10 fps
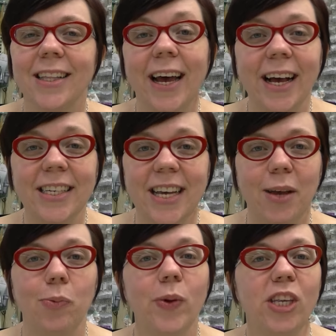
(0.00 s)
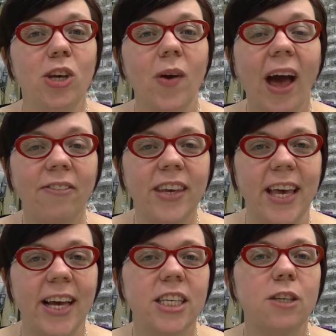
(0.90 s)
Like I said, we do have
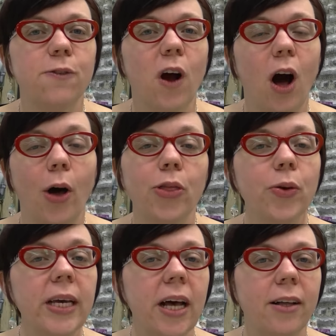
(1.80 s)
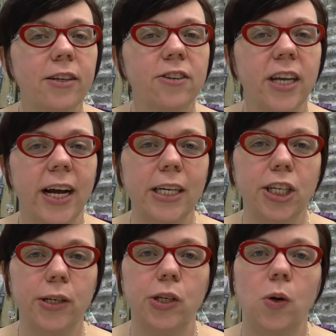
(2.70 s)
kits for all 3 colors that I
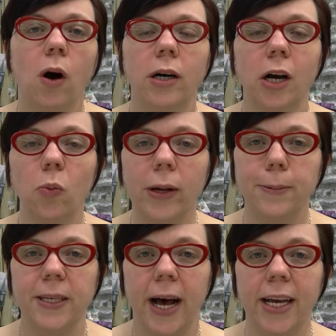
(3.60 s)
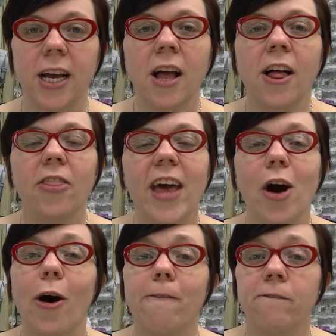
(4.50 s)
showed you on our website. They
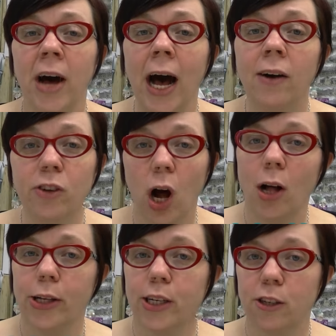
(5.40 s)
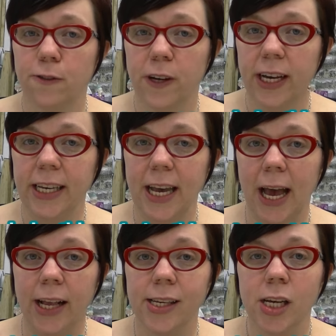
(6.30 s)
are $5 for a
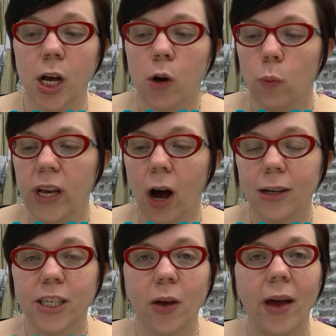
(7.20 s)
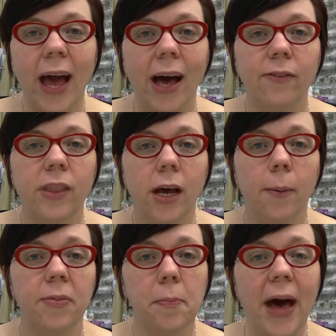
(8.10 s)
kit. We also have
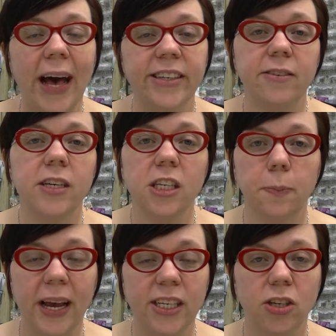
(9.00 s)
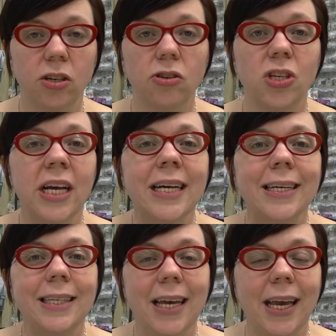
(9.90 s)
the packs of the spacers.
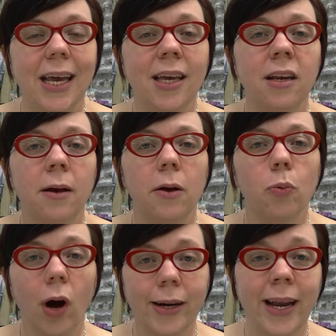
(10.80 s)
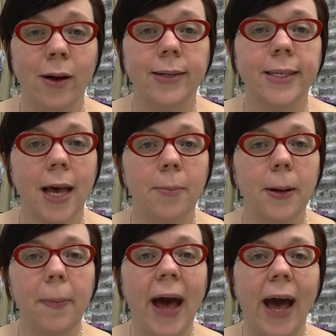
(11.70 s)
10 rondelles come in
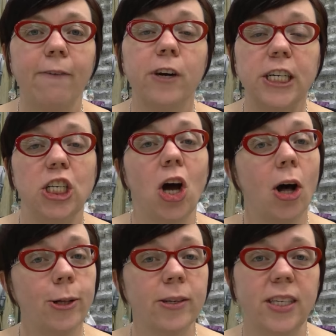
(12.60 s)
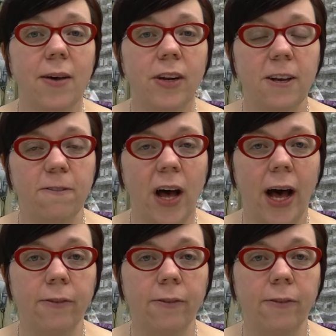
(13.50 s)
a pack for $1.75.